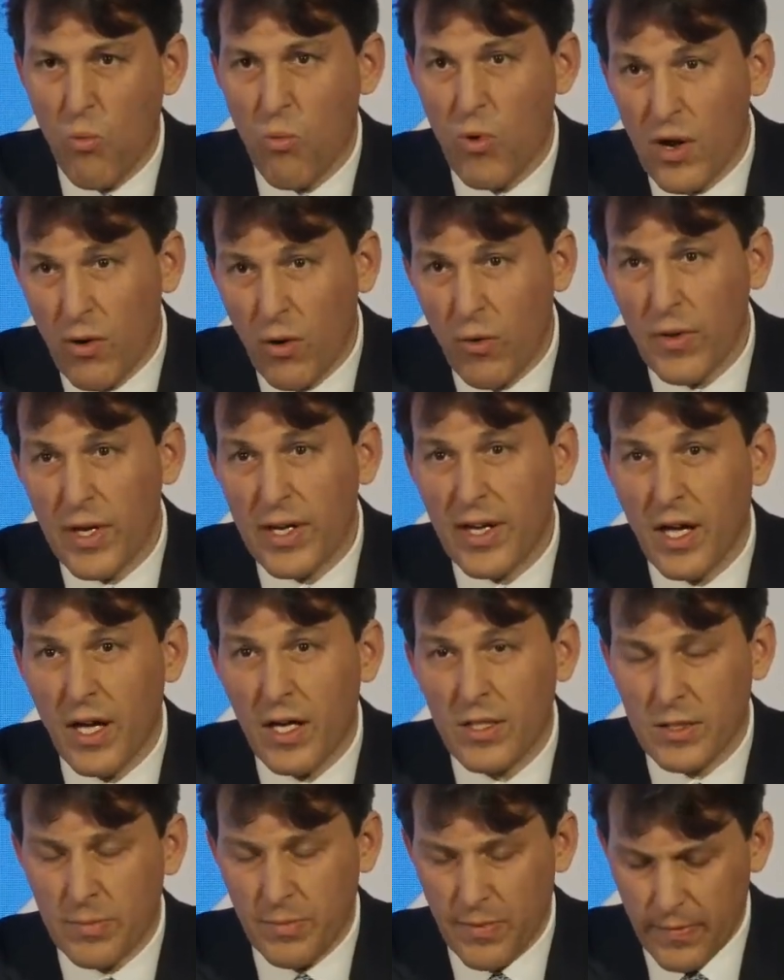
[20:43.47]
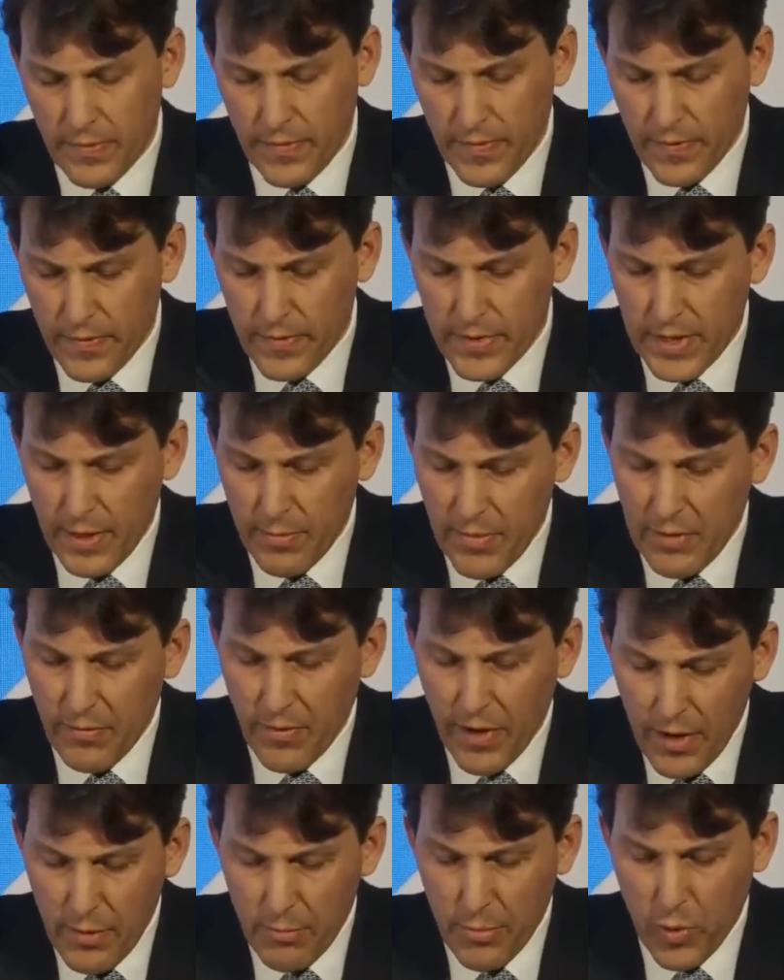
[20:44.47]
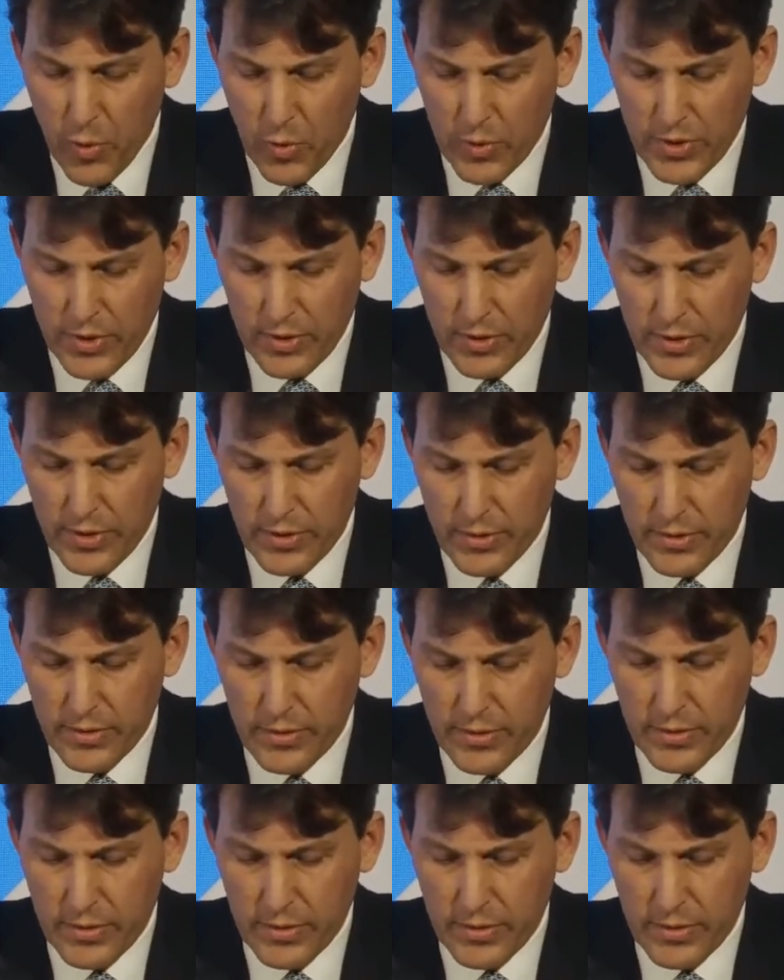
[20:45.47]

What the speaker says: We're on the cusp of something very important.